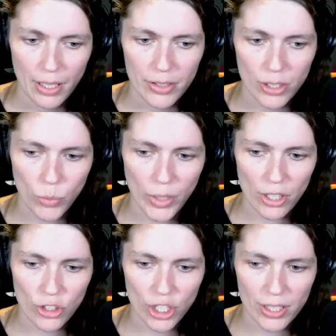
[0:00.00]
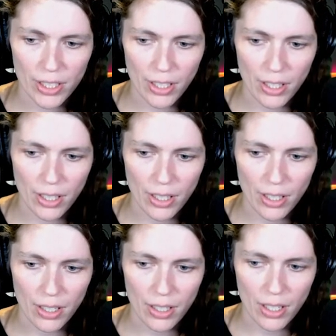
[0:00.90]
So we're just gonna
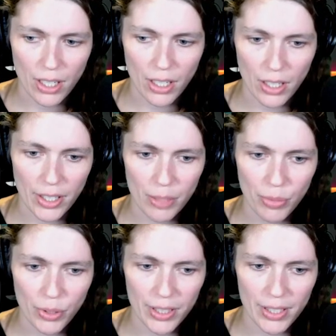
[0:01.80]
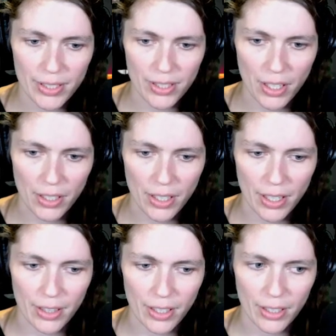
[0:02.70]
hard put this on, I
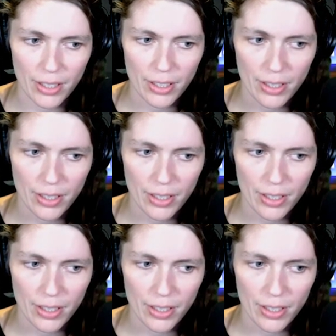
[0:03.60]
think.